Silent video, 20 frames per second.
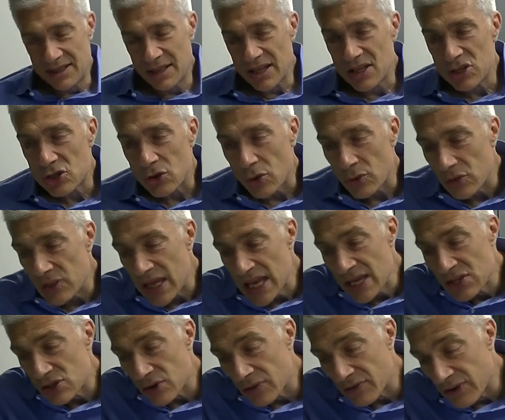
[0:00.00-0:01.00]
So
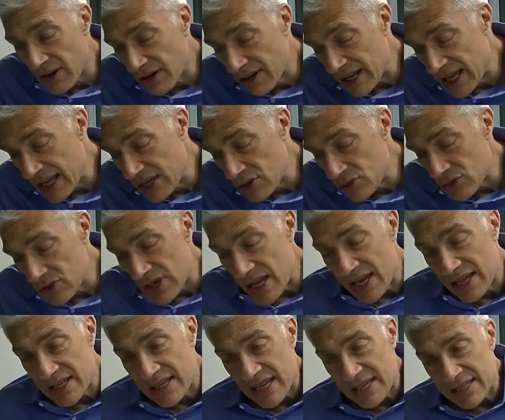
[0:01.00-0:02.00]
these are very interesting,
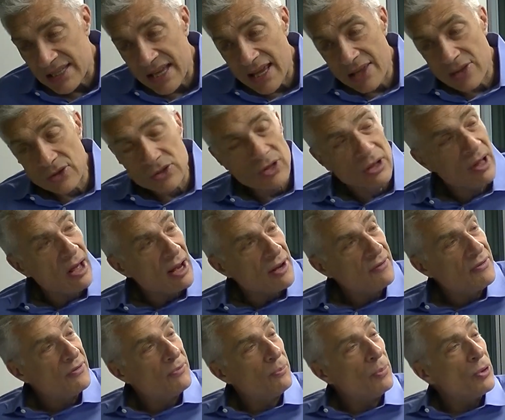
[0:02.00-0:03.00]
and as I say, there's a lot
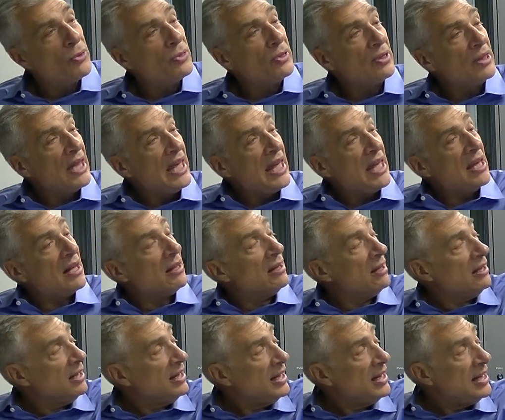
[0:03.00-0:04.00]
of both
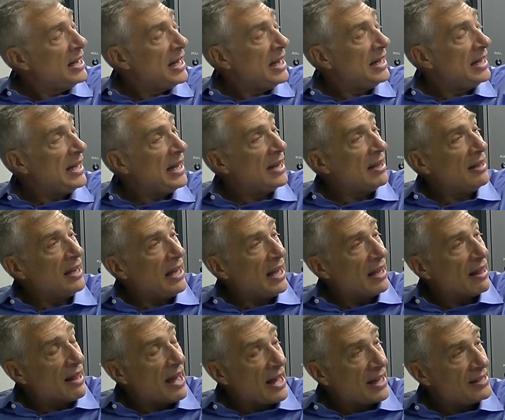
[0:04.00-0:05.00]
legal and
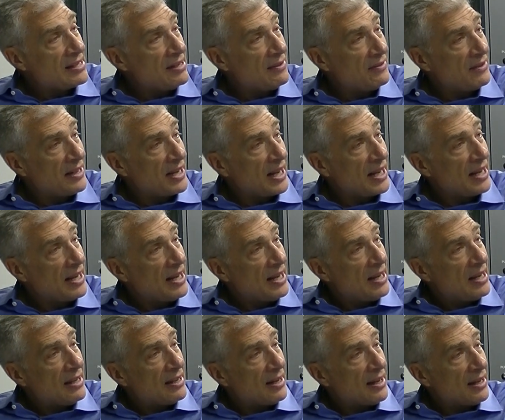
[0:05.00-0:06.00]
illegal activity
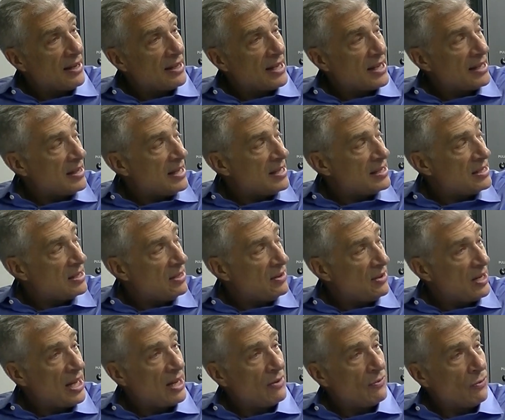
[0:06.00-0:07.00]
that's
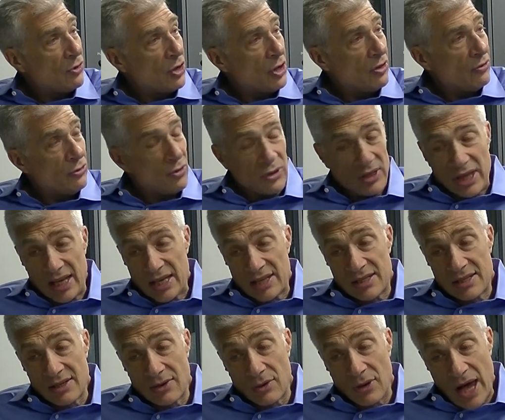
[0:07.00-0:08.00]
involved with this.
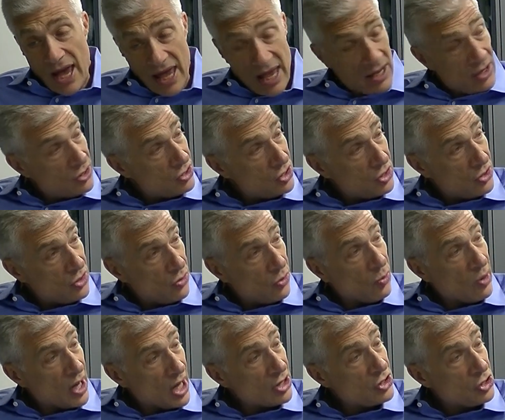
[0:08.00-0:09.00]
So I had
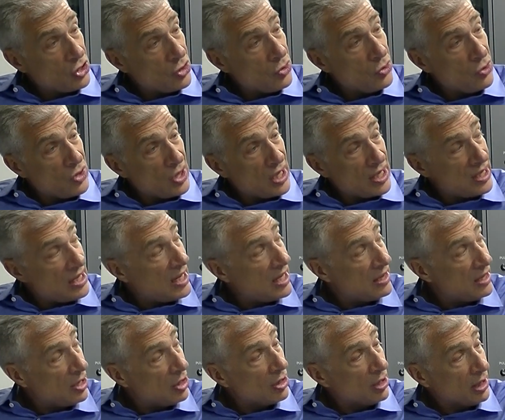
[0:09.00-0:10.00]
a student that
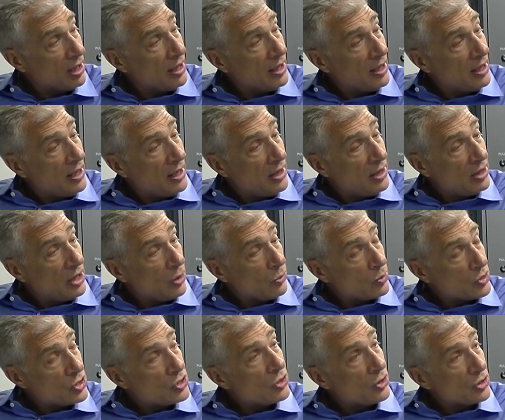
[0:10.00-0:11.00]
did their
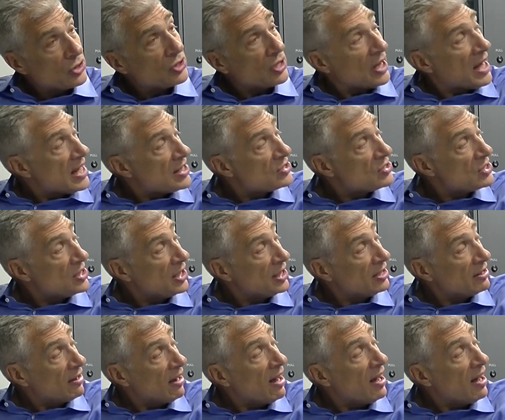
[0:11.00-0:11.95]
research last year